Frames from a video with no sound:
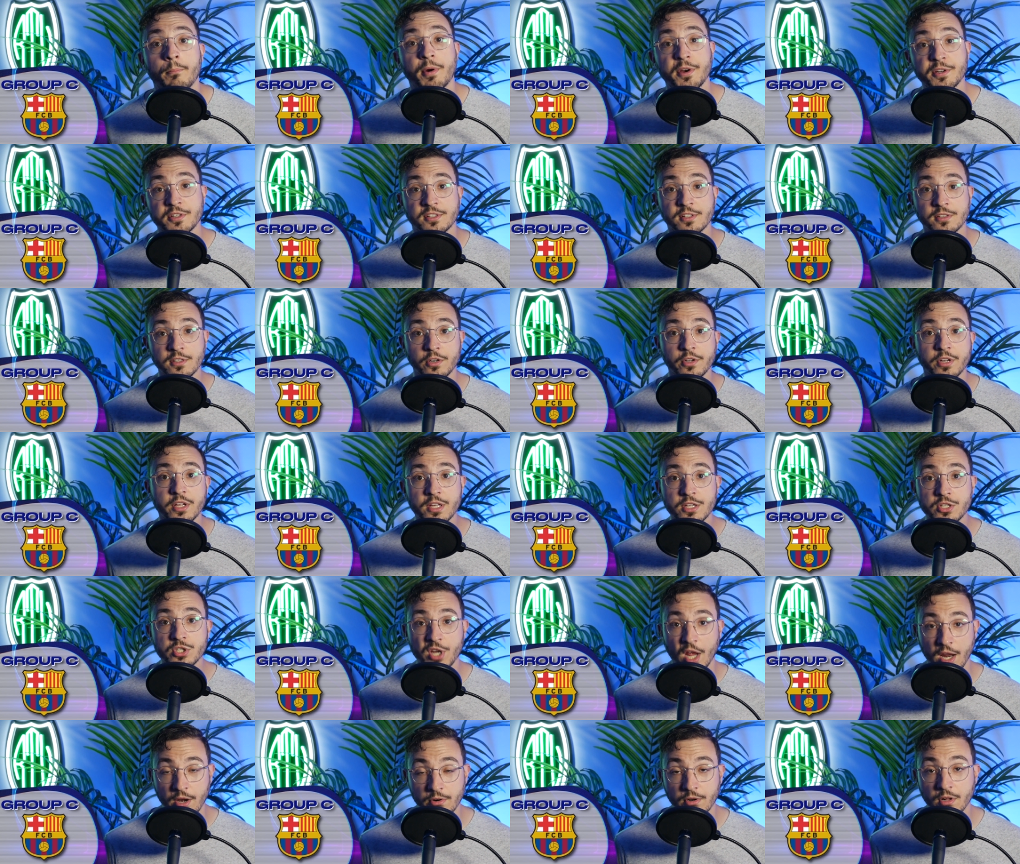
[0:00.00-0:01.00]
Barcelona in
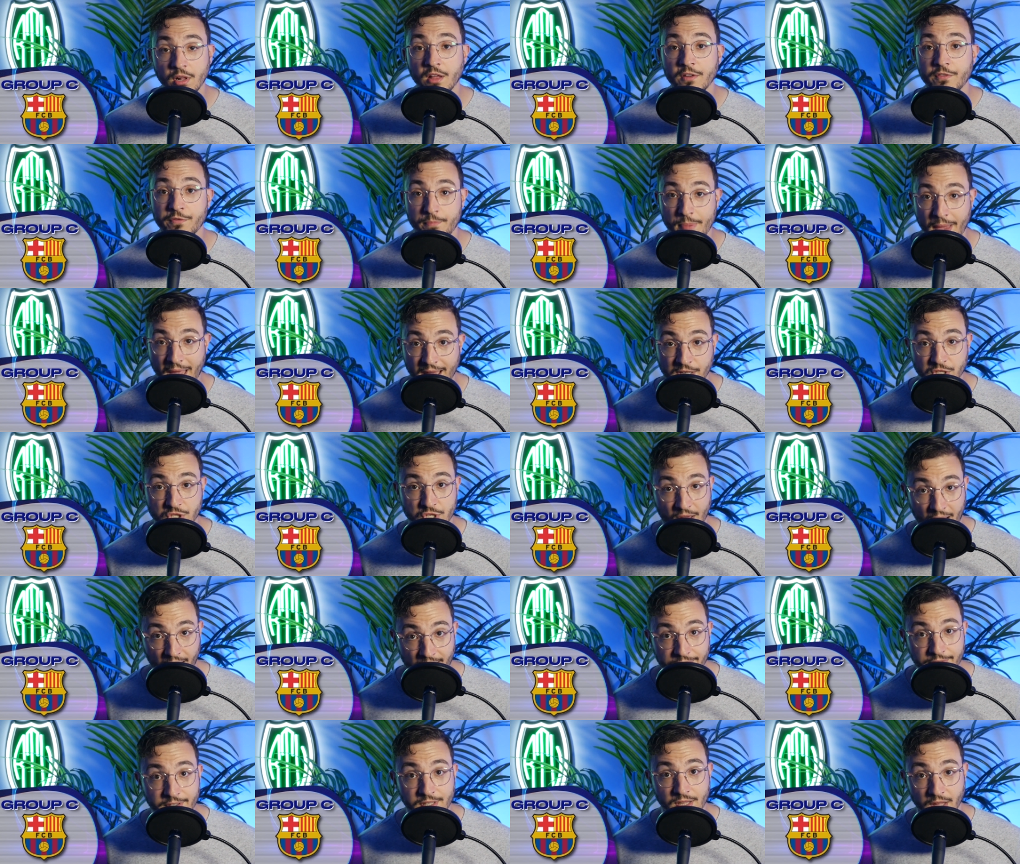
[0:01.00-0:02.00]
general have backed
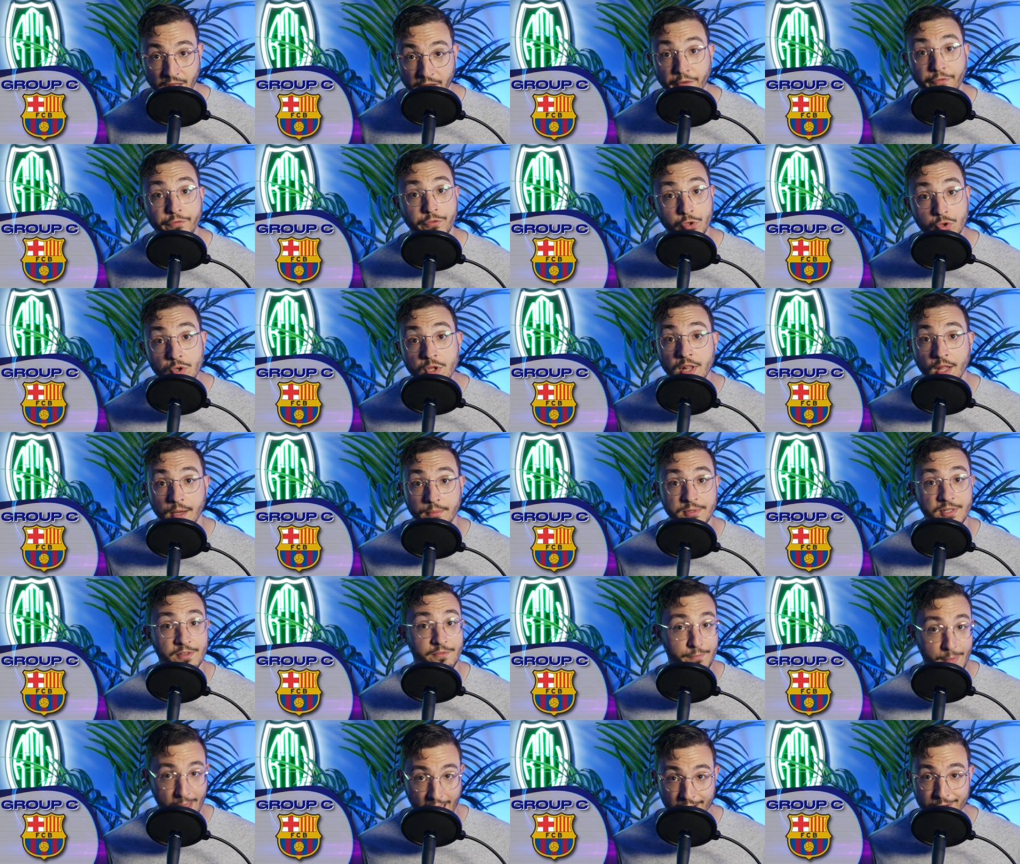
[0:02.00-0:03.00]
Xavi like few clubs
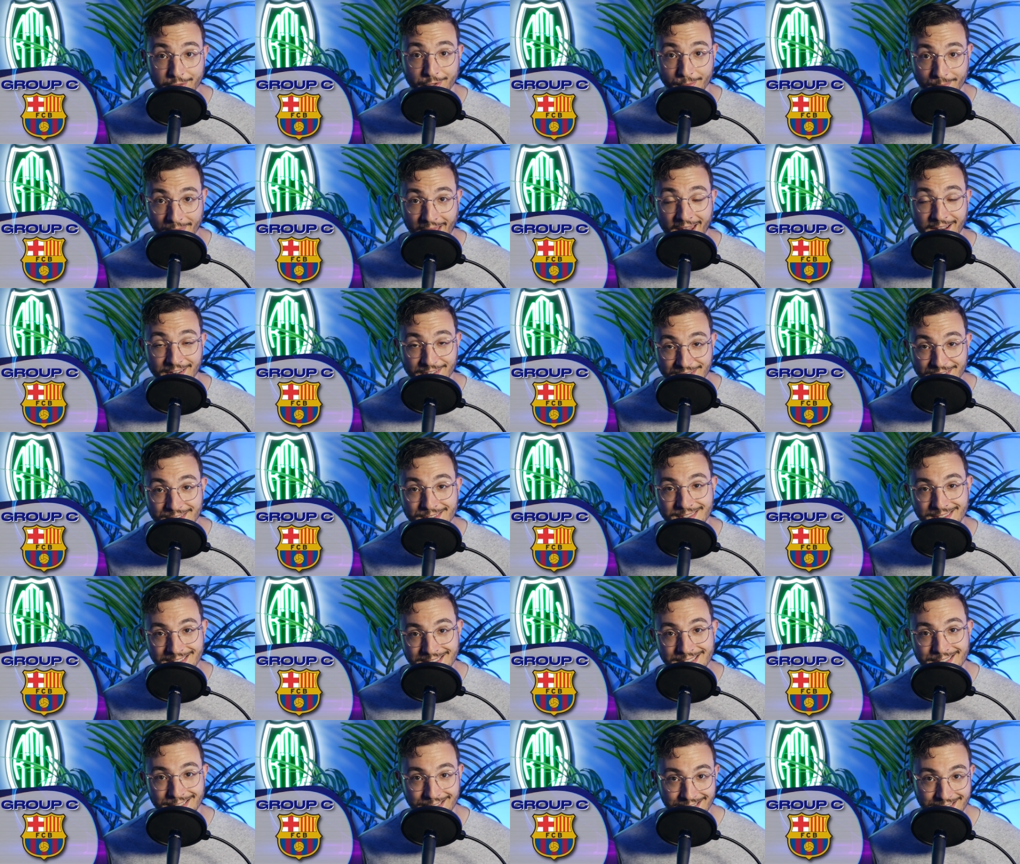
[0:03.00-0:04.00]
have backed their managers
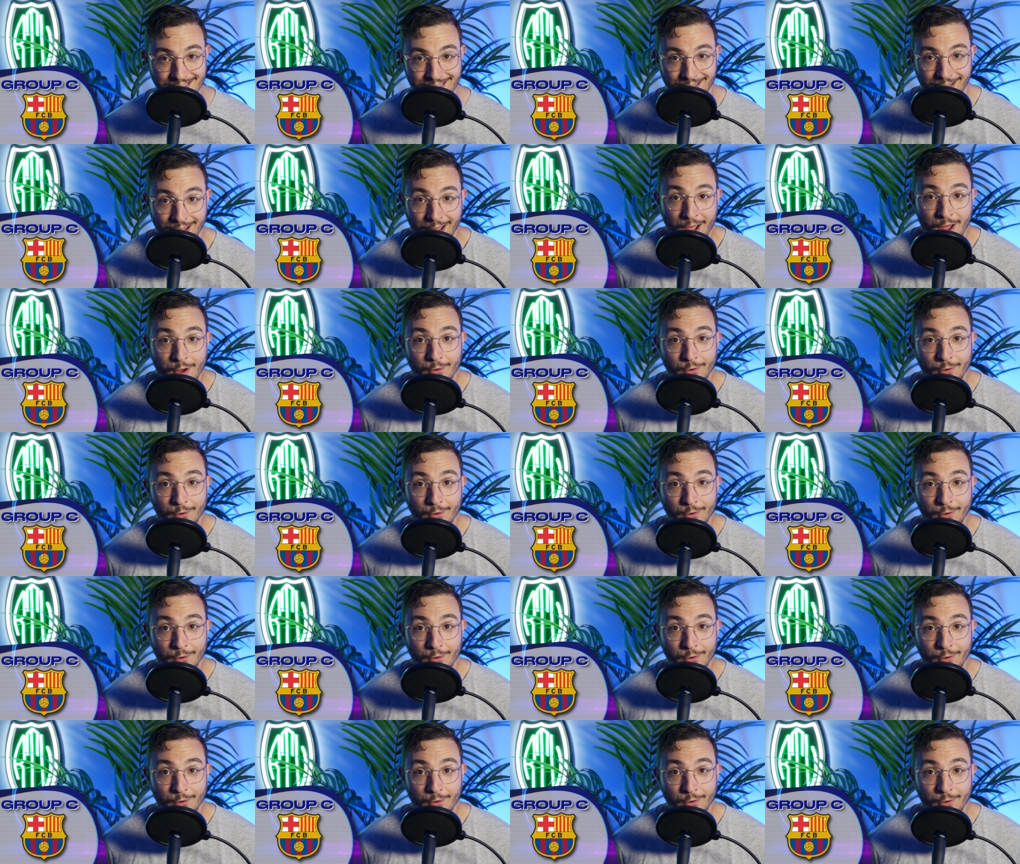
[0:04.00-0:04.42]
this season,